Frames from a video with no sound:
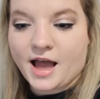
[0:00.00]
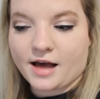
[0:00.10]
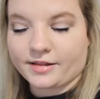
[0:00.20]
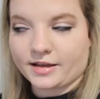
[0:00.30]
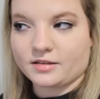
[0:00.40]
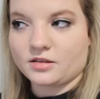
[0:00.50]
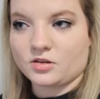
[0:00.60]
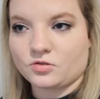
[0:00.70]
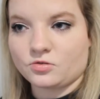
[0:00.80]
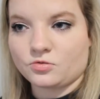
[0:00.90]
I like
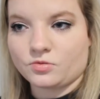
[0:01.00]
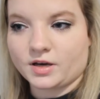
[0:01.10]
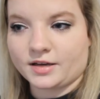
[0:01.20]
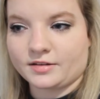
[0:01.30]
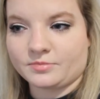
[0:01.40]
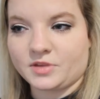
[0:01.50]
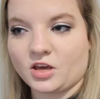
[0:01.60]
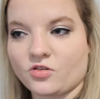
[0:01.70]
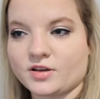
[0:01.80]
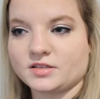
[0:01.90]
to
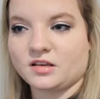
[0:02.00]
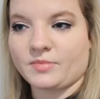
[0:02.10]
decrease the